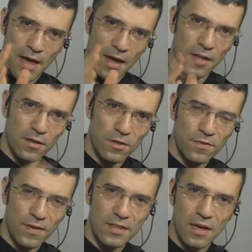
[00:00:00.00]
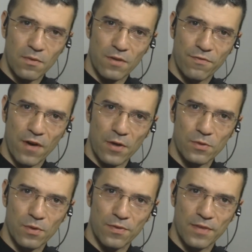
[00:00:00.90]
Another good thing that we
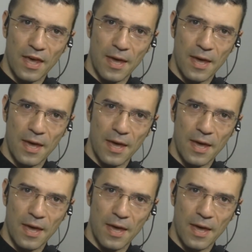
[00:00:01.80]
found with